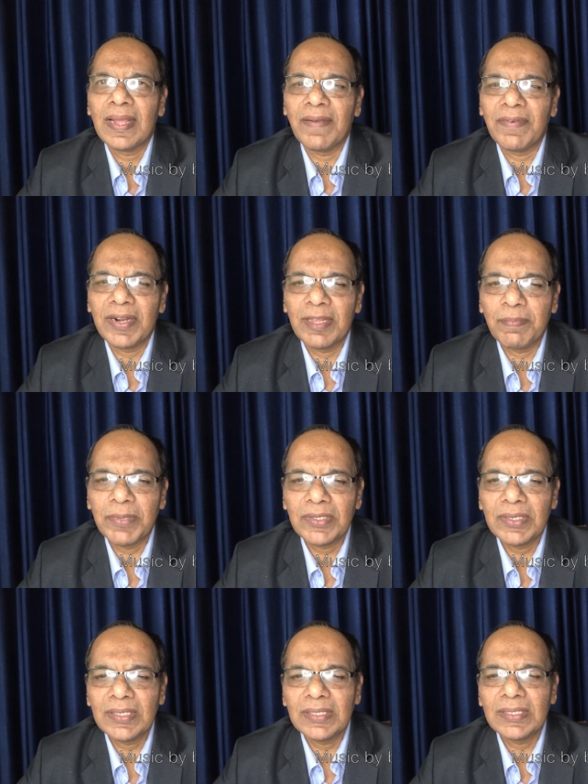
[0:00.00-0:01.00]
everyday
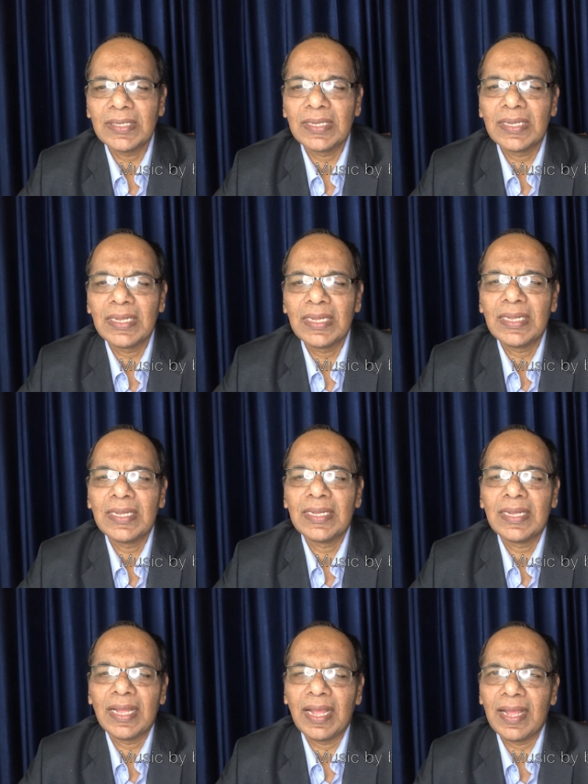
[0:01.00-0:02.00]
business,
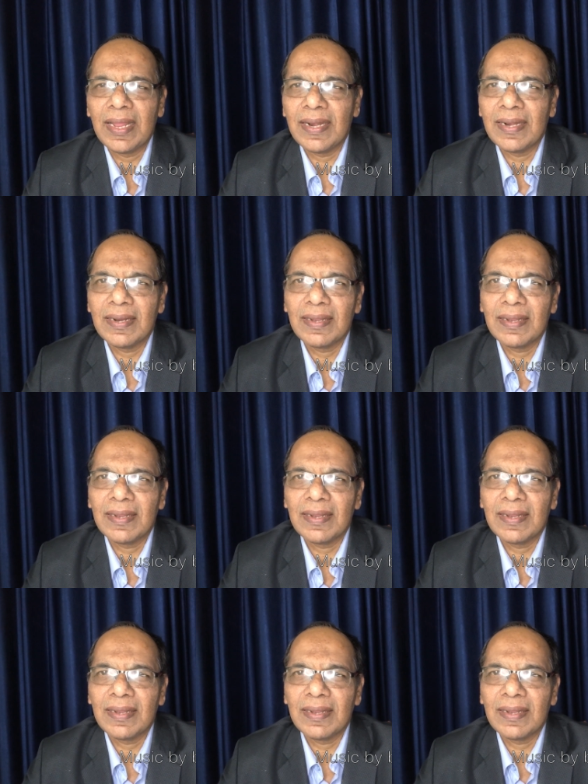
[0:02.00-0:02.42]
and